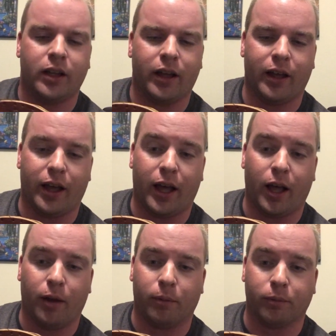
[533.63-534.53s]

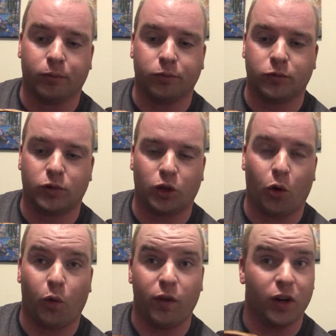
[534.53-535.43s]

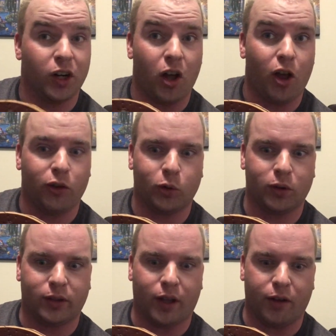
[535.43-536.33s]
So we've heard all
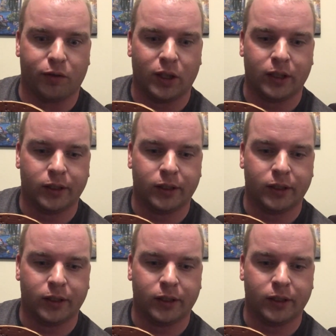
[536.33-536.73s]
sorts of